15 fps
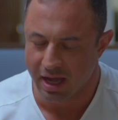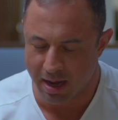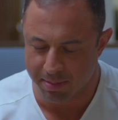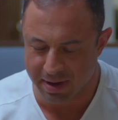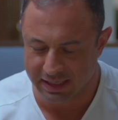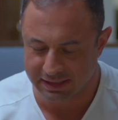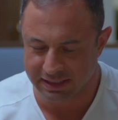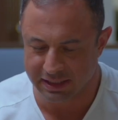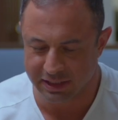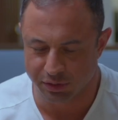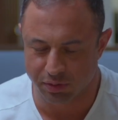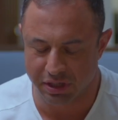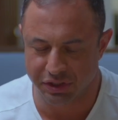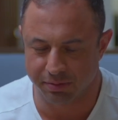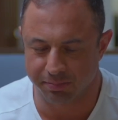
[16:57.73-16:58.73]
I'm asking this
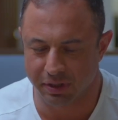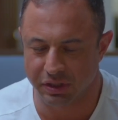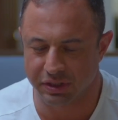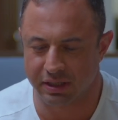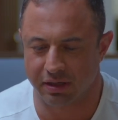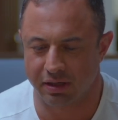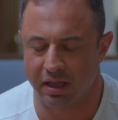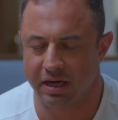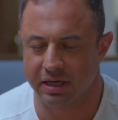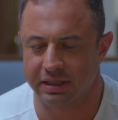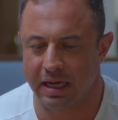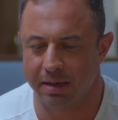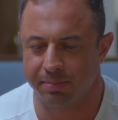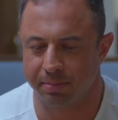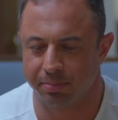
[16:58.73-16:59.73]
question because a lot of
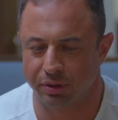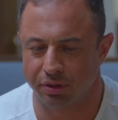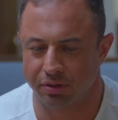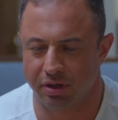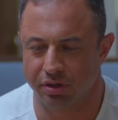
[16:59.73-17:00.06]
time people don't